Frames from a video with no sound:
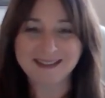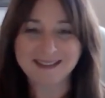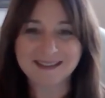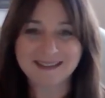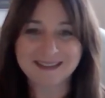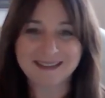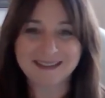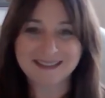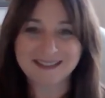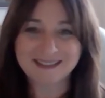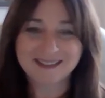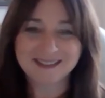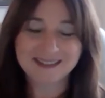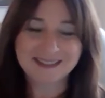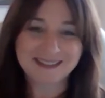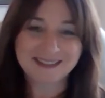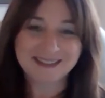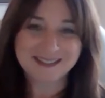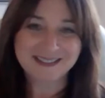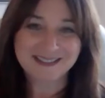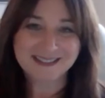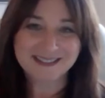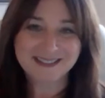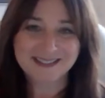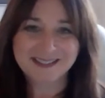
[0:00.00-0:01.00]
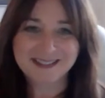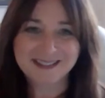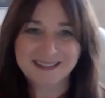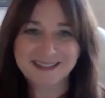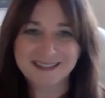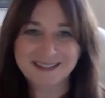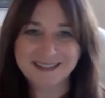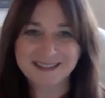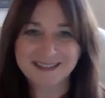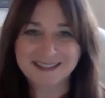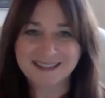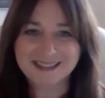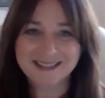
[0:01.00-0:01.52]

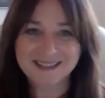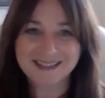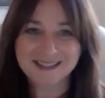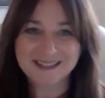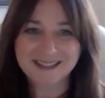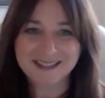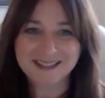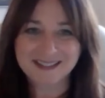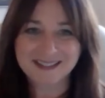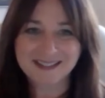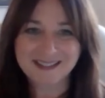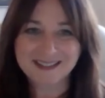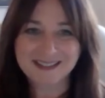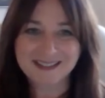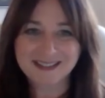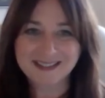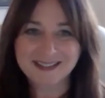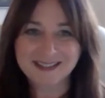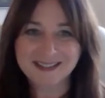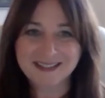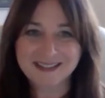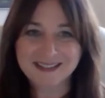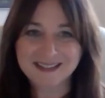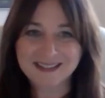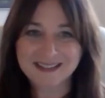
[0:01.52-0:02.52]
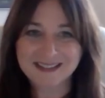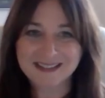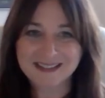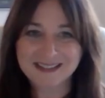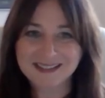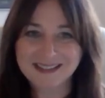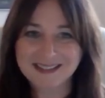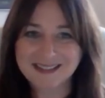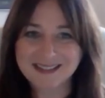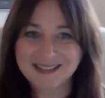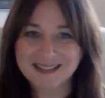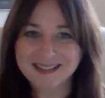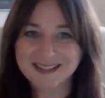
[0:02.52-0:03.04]

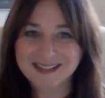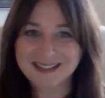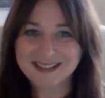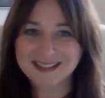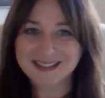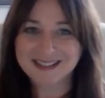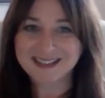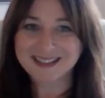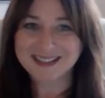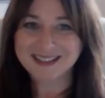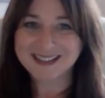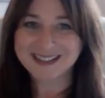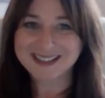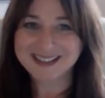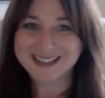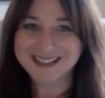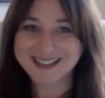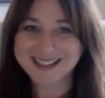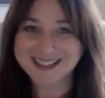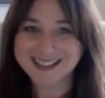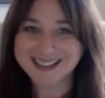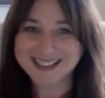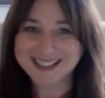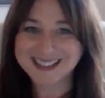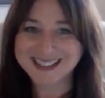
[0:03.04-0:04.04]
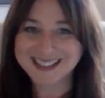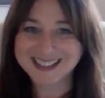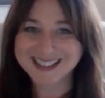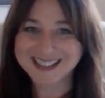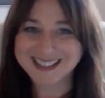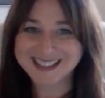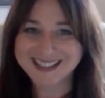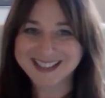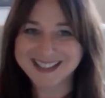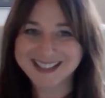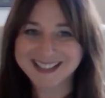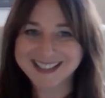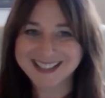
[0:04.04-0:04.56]

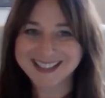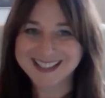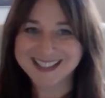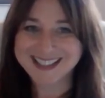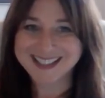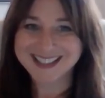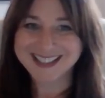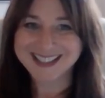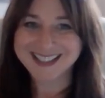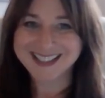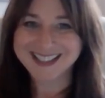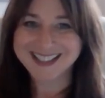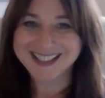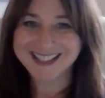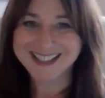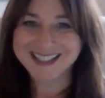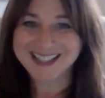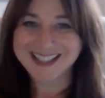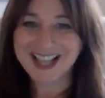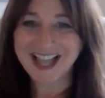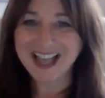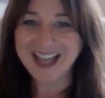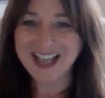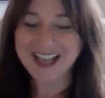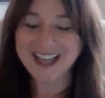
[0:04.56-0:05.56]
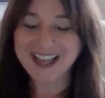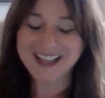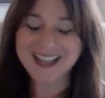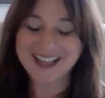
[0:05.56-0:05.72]
(not speaking)